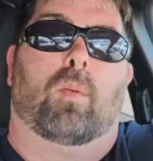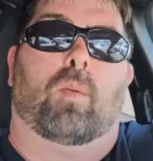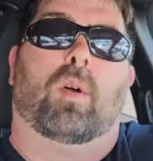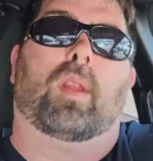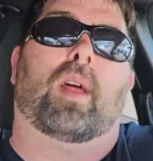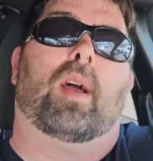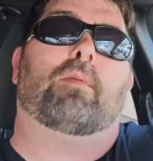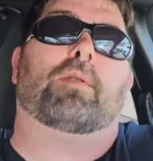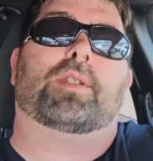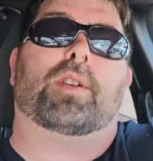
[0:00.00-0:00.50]

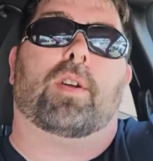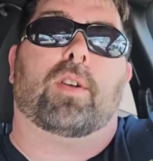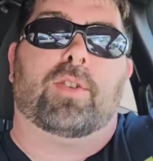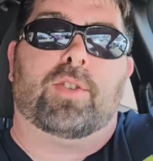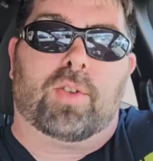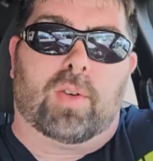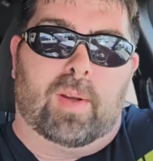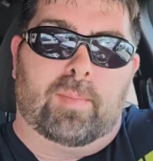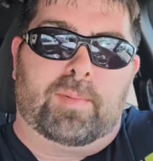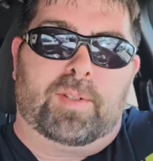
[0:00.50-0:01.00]
Well, that was our
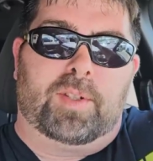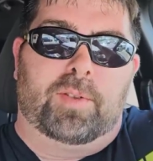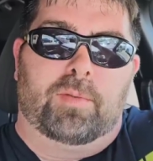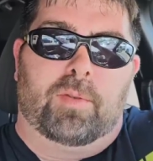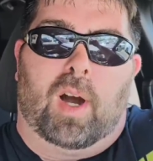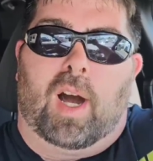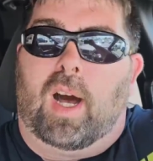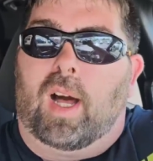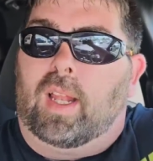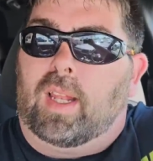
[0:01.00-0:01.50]
trip
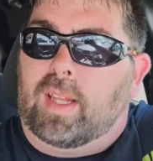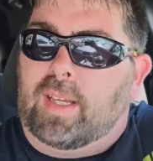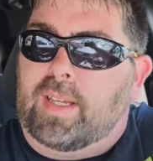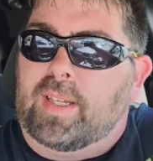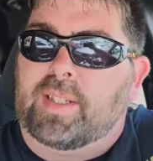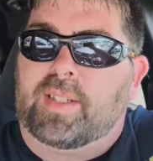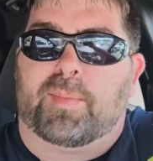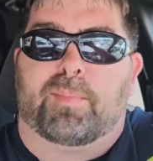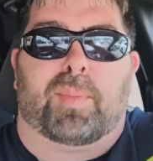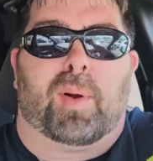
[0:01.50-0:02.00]
to
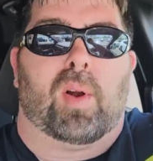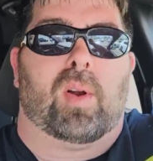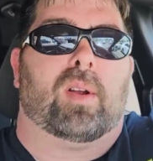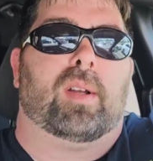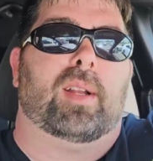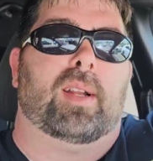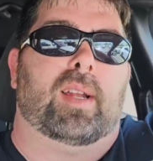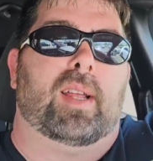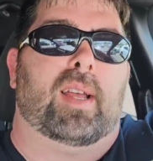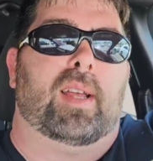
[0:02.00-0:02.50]
Ollie's
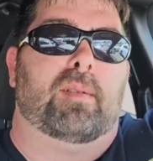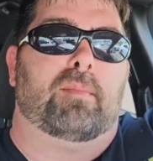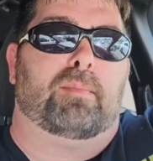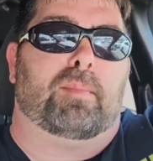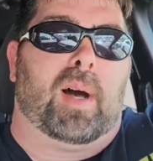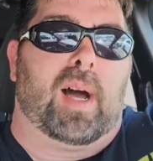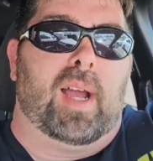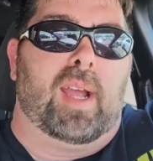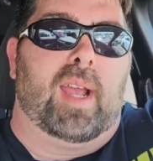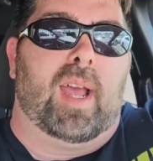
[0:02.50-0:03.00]
Bargain and
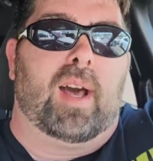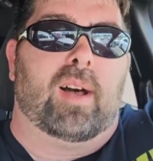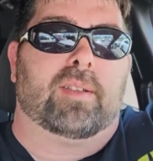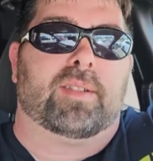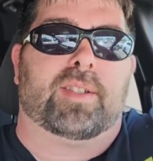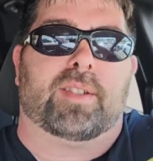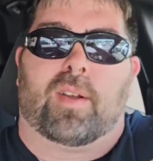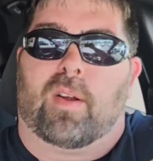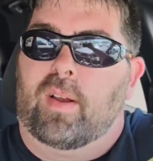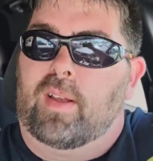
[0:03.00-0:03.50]

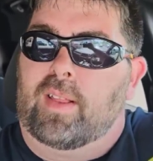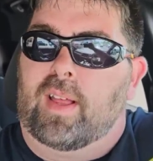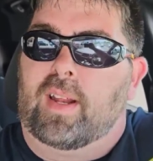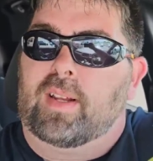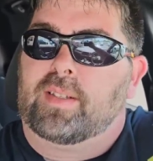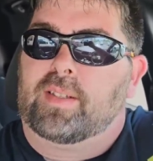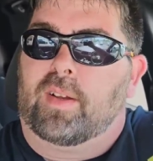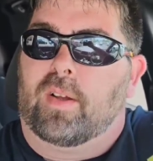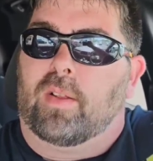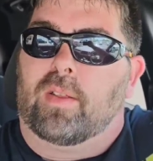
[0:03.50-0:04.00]
Buyout. Sorry, that
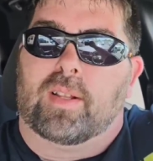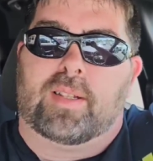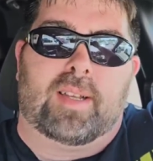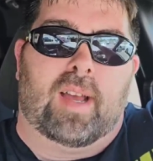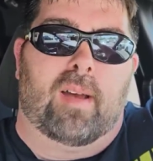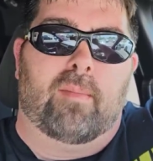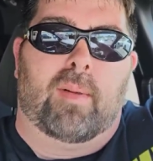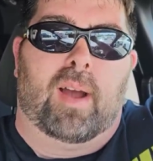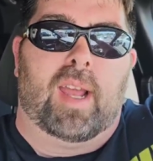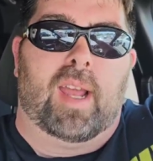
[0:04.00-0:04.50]
is all the
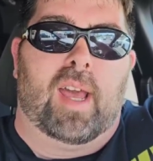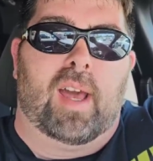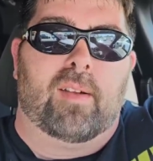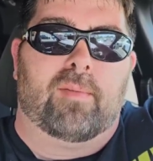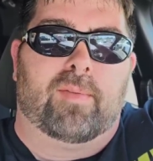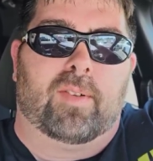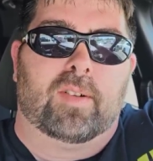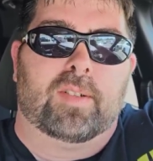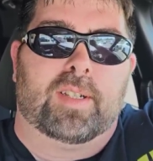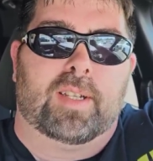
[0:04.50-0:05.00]
time I
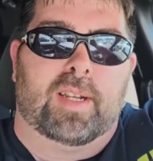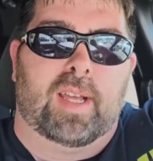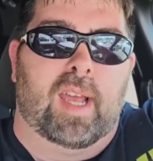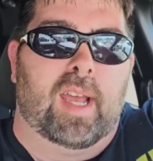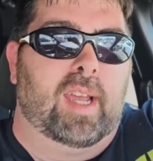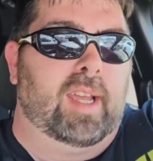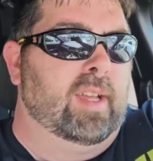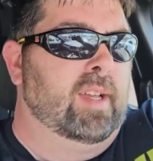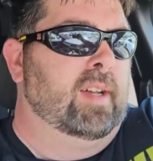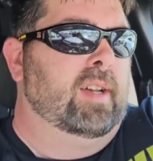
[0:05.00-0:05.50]
had for
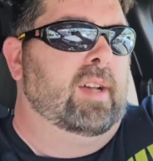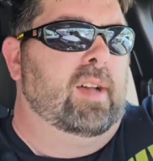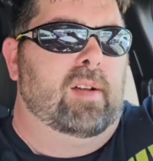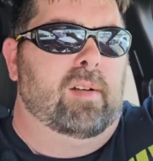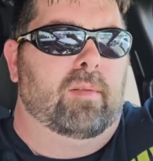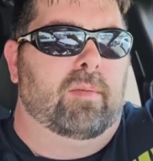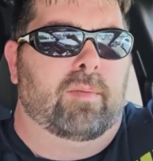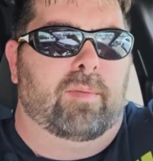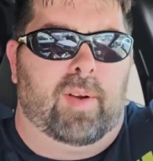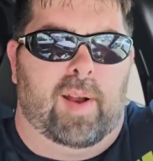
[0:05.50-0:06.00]
today.
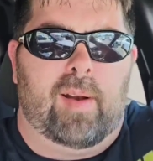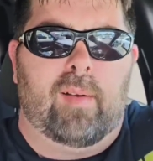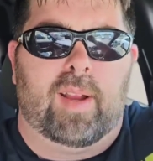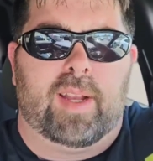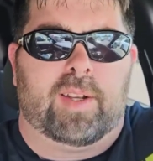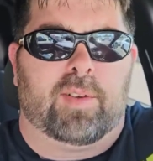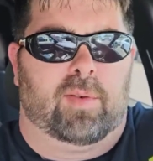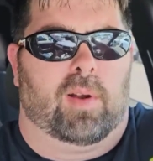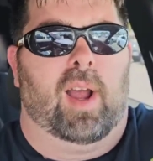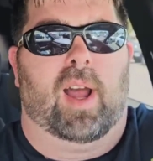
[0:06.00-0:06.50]

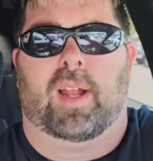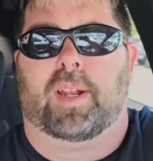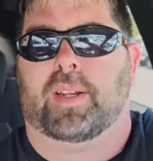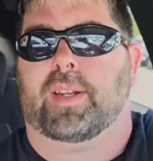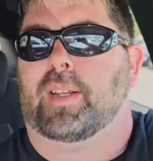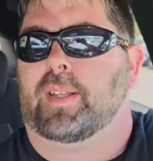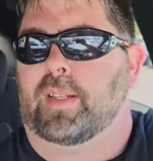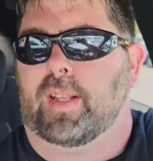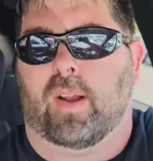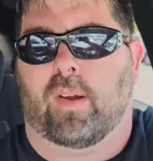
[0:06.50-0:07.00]
Very
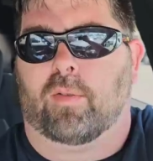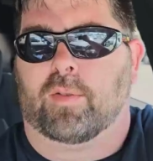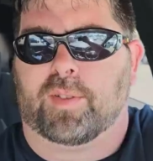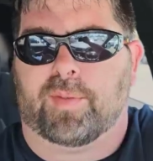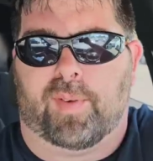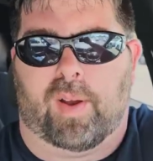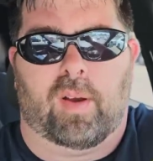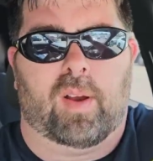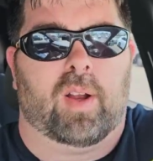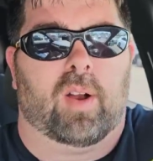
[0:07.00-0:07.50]
crowded in there. It
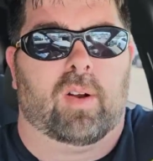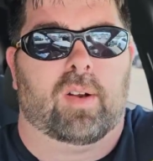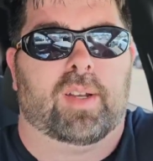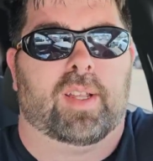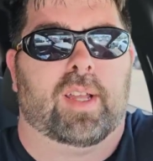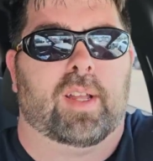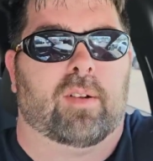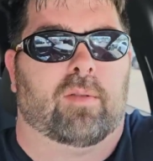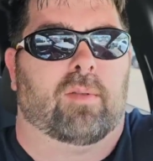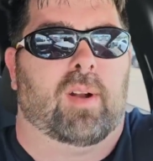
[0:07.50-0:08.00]
was very hard
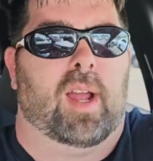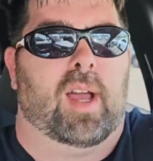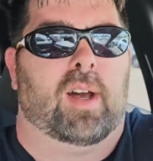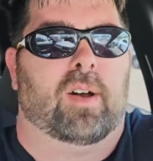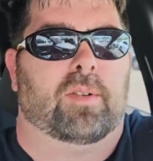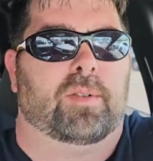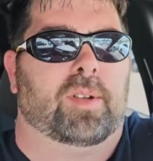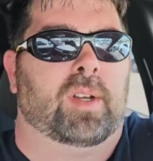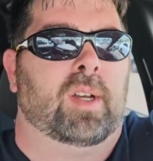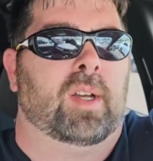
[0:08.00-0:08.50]
to get
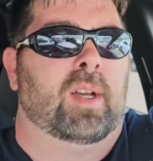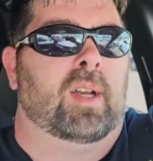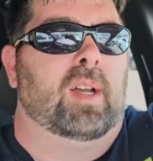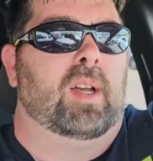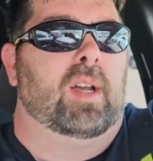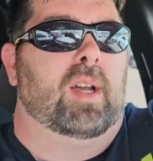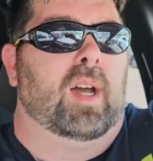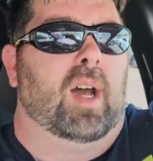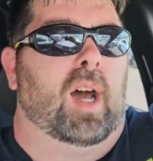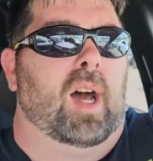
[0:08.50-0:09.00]
around.
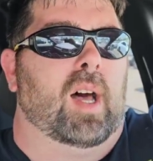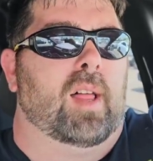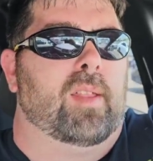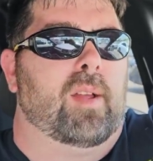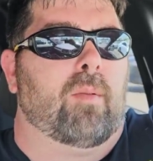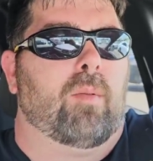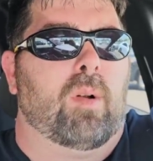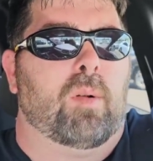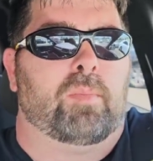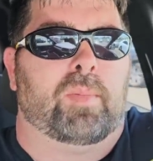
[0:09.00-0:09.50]
Uh,
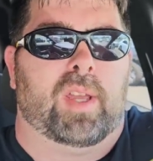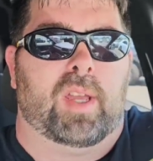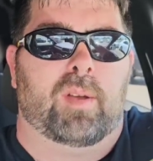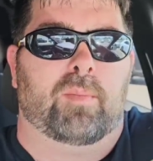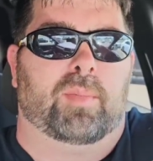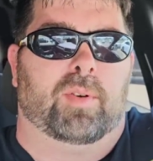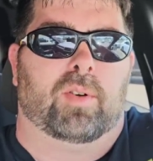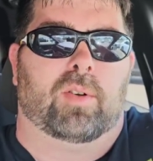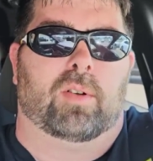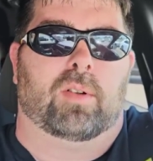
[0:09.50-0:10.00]
there were
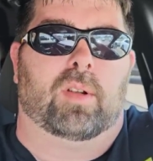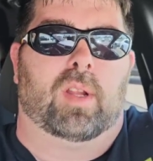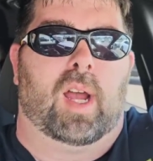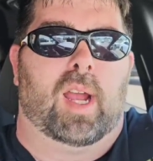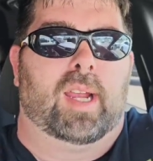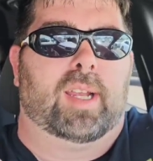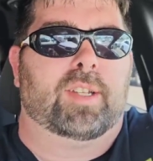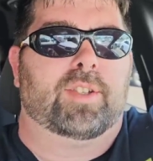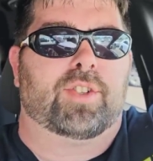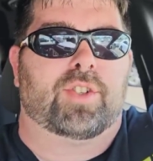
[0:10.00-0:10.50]
people,
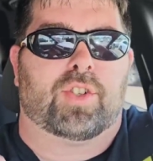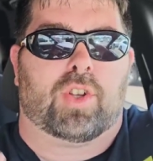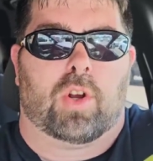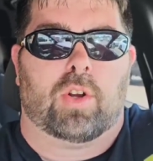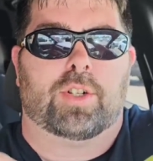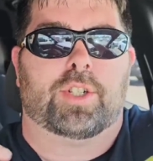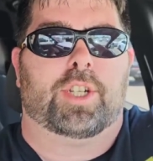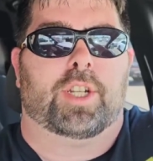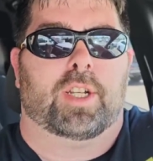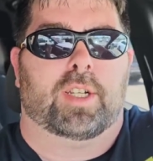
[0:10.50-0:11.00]
like,
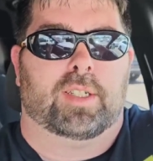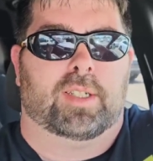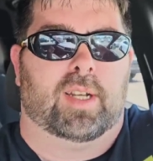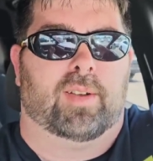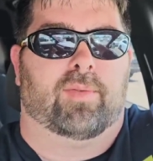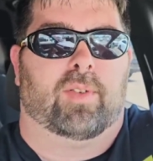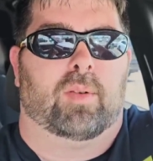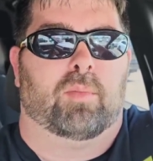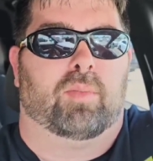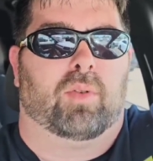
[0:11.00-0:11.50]
searching
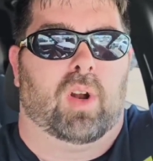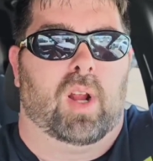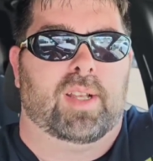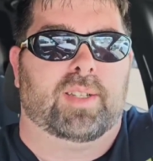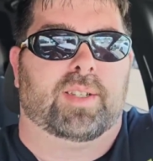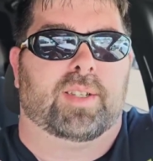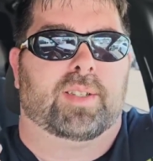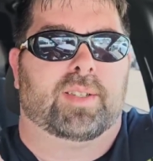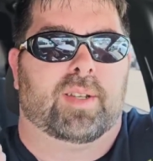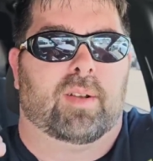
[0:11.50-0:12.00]
different
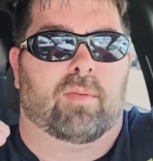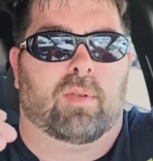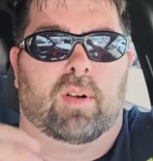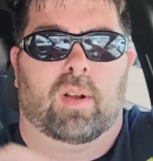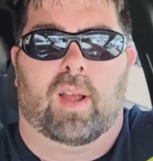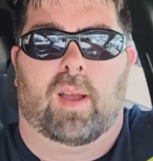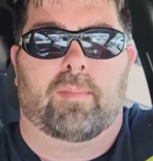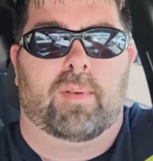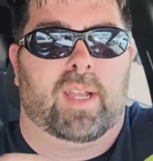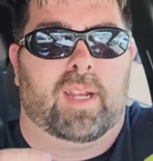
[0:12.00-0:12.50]
prices. There
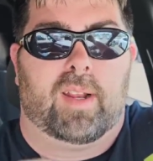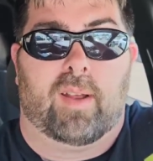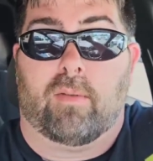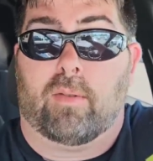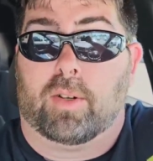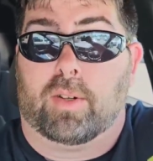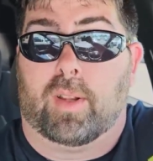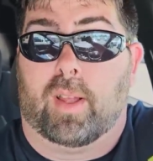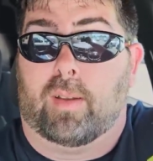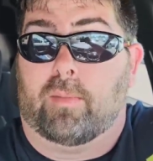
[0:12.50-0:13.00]
were, I mean, they
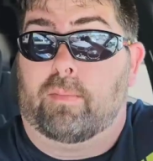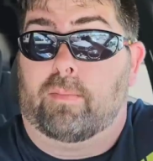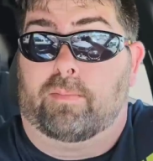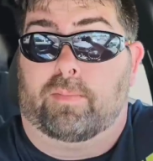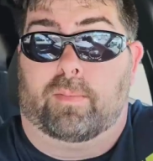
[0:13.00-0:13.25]
were, they,